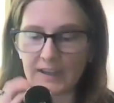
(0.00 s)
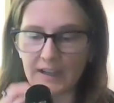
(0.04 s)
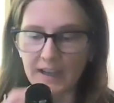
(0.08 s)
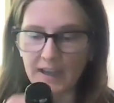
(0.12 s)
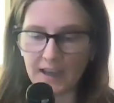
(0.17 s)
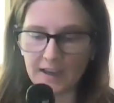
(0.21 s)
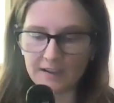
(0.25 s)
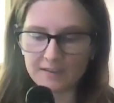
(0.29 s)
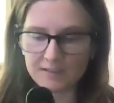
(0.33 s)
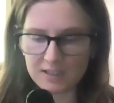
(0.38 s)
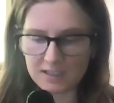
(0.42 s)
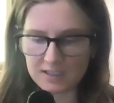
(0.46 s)
And I
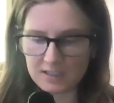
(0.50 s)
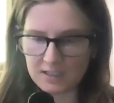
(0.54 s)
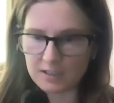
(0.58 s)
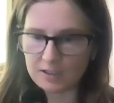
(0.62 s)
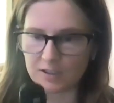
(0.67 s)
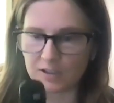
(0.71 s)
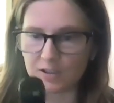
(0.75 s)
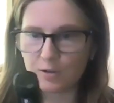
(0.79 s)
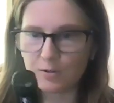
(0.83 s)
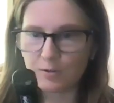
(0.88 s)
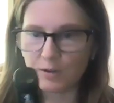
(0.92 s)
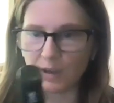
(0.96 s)
have to
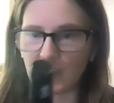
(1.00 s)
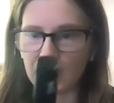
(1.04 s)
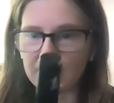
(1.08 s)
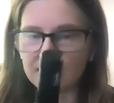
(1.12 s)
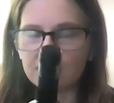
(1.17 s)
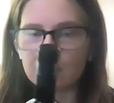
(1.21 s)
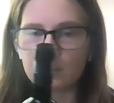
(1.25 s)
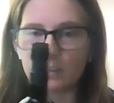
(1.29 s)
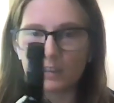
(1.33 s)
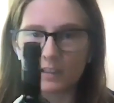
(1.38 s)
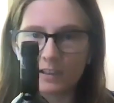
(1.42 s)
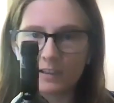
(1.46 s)
tell you,
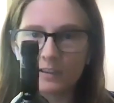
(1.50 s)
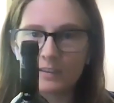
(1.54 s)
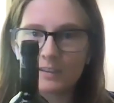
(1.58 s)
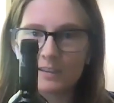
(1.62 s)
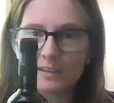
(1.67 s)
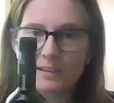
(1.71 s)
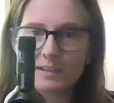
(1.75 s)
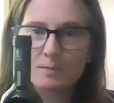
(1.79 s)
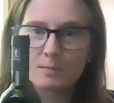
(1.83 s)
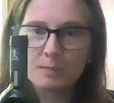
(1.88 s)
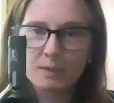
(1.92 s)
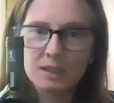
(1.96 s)
I think
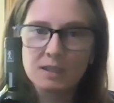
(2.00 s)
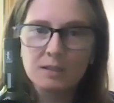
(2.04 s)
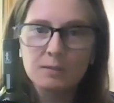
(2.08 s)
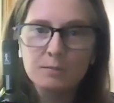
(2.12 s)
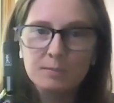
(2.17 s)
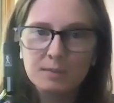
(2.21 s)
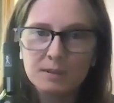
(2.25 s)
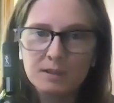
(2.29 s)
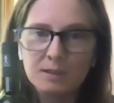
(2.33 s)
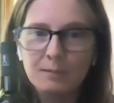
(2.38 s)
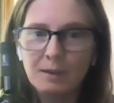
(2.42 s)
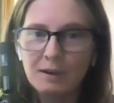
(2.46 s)
this
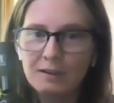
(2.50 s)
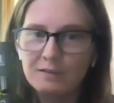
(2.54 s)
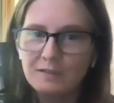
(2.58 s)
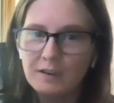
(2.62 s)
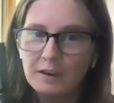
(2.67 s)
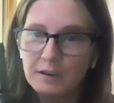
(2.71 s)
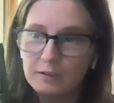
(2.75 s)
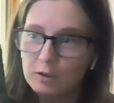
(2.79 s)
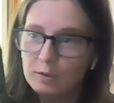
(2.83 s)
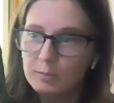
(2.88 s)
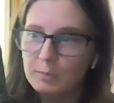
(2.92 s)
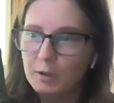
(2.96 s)
might be my
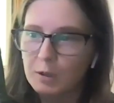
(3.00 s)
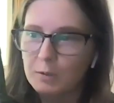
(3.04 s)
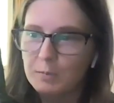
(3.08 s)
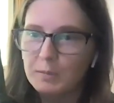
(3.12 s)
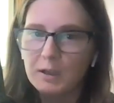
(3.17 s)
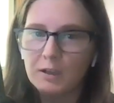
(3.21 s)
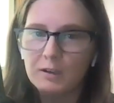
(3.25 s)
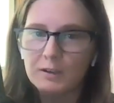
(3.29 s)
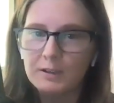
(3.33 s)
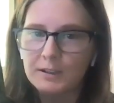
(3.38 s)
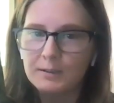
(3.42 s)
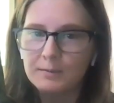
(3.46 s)
favorite
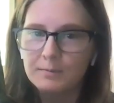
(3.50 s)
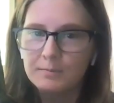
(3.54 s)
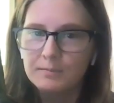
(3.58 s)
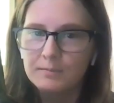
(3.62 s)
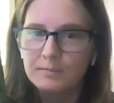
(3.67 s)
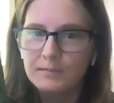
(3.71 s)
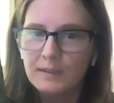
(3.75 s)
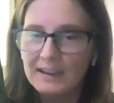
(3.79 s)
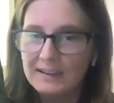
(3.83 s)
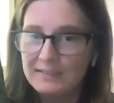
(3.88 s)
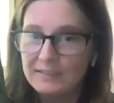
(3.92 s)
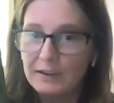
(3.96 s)
Barbera
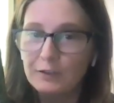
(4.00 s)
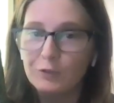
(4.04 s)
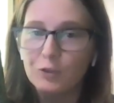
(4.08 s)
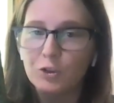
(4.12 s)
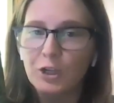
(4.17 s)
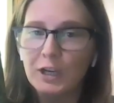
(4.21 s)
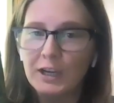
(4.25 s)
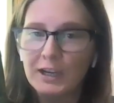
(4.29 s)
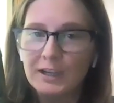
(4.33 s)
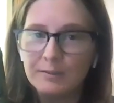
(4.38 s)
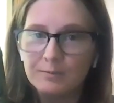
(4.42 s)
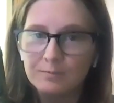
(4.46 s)
I've
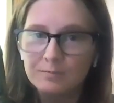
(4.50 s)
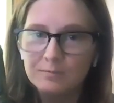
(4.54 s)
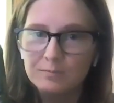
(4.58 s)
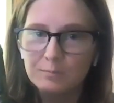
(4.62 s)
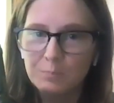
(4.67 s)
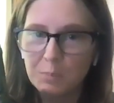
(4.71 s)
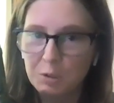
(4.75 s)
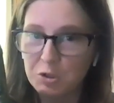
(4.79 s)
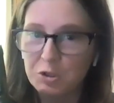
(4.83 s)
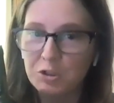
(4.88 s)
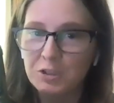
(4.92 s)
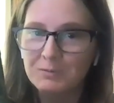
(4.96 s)
ever had,
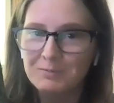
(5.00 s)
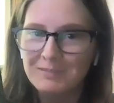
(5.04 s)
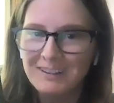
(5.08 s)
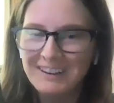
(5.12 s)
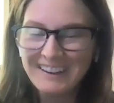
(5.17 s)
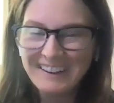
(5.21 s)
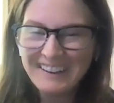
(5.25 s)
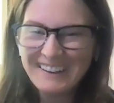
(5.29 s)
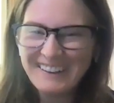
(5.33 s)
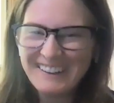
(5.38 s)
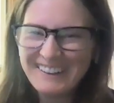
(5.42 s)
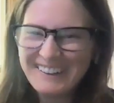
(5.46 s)
period.
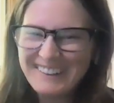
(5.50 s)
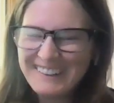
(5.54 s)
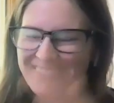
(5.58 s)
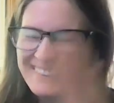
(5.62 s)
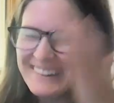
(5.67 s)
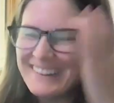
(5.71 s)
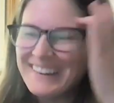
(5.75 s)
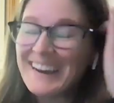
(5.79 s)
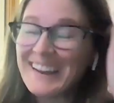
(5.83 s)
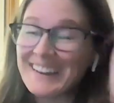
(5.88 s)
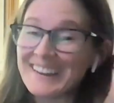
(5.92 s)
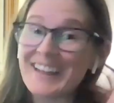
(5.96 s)

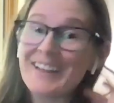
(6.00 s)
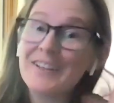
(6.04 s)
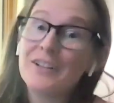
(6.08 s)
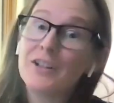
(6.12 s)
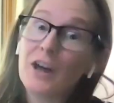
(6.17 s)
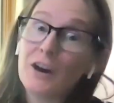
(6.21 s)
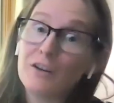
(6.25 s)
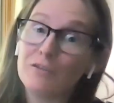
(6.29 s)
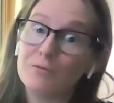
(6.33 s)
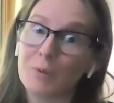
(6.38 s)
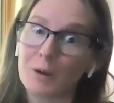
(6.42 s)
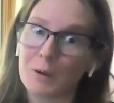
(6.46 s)
And I
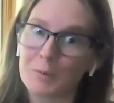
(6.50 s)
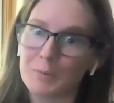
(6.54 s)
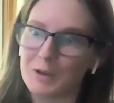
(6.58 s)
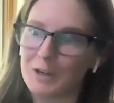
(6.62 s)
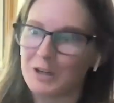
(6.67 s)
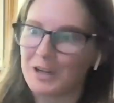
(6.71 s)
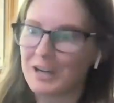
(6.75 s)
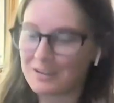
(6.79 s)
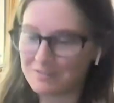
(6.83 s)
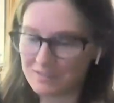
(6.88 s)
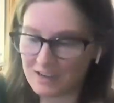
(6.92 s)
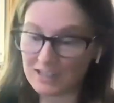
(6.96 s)
love
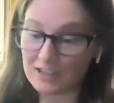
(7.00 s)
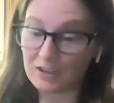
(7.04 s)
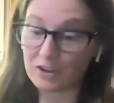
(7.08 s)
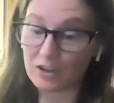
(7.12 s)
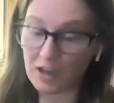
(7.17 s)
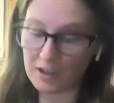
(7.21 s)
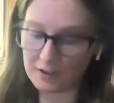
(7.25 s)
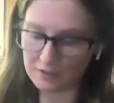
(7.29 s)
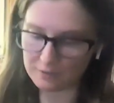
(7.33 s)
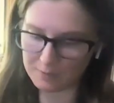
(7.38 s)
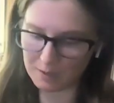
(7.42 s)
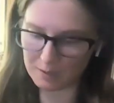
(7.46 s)
Barbera. I've had a
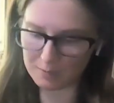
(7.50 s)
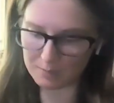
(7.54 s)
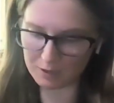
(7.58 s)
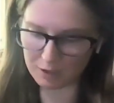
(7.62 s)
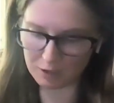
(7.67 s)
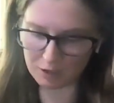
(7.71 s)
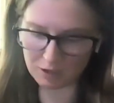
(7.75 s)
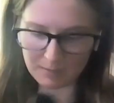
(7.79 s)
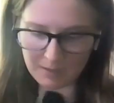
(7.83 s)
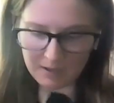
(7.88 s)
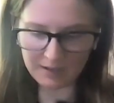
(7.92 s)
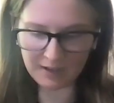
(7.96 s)
lot of
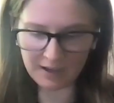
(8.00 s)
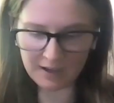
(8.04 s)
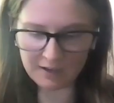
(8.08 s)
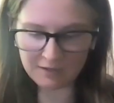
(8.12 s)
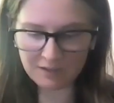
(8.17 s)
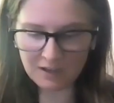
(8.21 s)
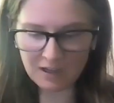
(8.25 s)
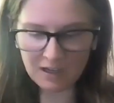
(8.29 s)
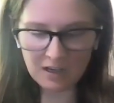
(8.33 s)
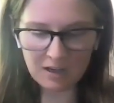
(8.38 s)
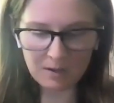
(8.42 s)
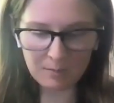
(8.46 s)
Barbera in my
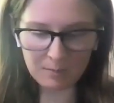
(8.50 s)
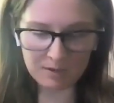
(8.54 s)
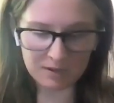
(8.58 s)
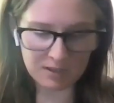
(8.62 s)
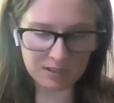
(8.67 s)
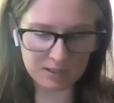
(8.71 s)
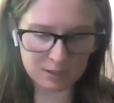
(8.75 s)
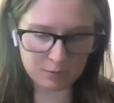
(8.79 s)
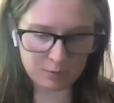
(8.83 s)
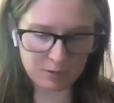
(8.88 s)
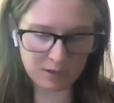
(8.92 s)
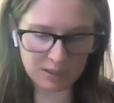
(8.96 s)
life, but
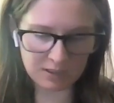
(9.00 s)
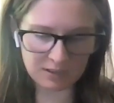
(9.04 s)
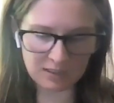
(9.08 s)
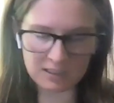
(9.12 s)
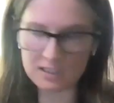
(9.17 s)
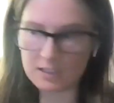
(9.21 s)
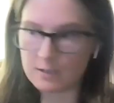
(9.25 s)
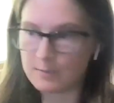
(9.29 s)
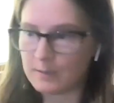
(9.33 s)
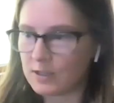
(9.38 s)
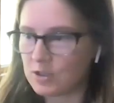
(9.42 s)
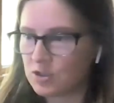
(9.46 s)
this one,
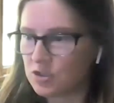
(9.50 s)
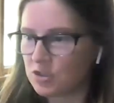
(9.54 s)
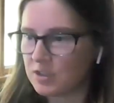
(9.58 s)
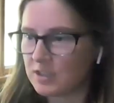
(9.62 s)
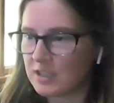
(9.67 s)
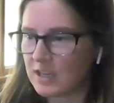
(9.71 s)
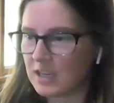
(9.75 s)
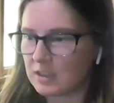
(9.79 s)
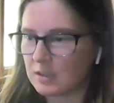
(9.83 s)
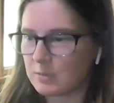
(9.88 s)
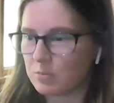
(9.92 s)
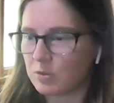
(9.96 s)

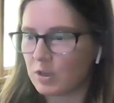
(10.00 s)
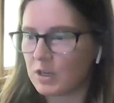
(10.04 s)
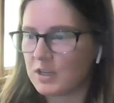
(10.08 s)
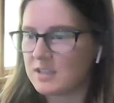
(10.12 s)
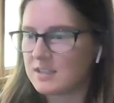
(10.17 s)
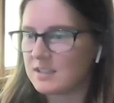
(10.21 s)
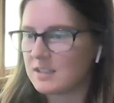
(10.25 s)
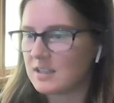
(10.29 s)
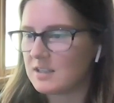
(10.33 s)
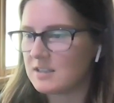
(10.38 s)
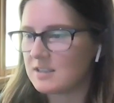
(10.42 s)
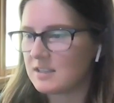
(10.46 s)
especially at the
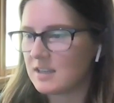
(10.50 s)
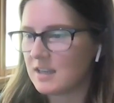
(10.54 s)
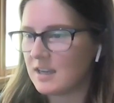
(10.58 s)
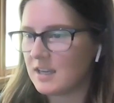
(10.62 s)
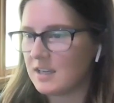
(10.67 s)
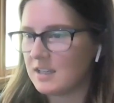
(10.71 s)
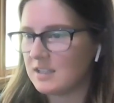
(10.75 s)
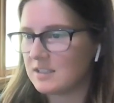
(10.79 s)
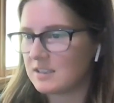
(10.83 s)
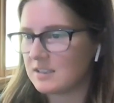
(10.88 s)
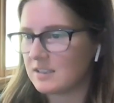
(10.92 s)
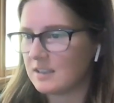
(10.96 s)
price that it's
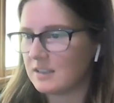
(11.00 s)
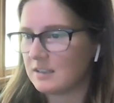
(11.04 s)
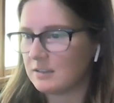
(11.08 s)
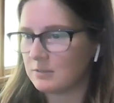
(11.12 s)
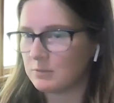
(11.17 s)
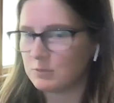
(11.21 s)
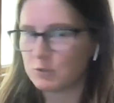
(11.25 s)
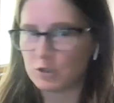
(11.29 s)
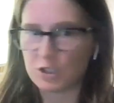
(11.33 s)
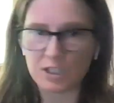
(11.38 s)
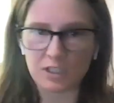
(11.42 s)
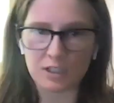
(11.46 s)
at, it's like
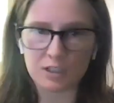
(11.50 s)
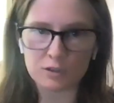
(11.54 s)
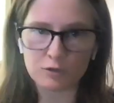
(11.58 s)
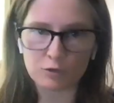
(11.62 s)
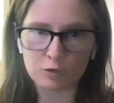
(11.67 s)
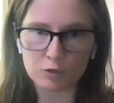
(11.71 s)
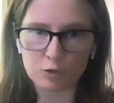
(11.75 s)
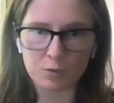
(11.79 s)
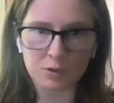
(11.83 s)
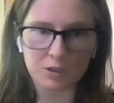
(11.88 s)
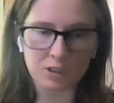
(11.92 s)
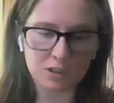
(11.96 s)
retails
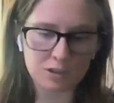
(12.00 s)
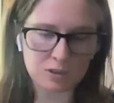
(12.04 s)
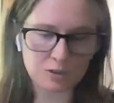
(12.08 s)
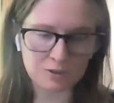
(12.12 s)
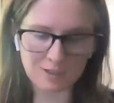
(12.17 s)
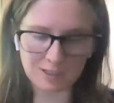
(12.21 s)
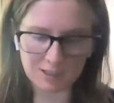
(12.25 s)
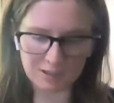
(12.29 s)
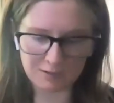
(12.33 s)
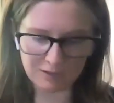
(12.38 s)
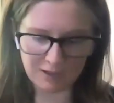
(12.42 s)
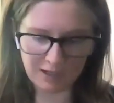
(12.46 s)
for
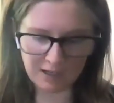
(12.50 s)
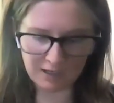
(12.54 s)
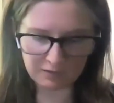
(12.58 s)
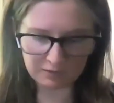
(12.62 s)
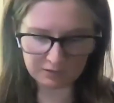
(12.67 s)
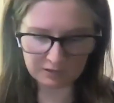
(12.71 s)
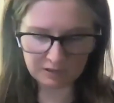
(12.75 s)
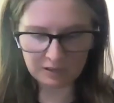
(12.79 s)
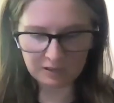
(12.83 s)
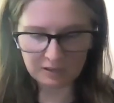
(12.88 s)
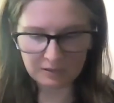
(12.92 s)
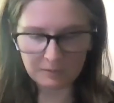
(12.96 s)

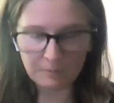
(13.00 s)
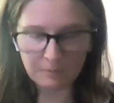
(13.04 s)
$22.95.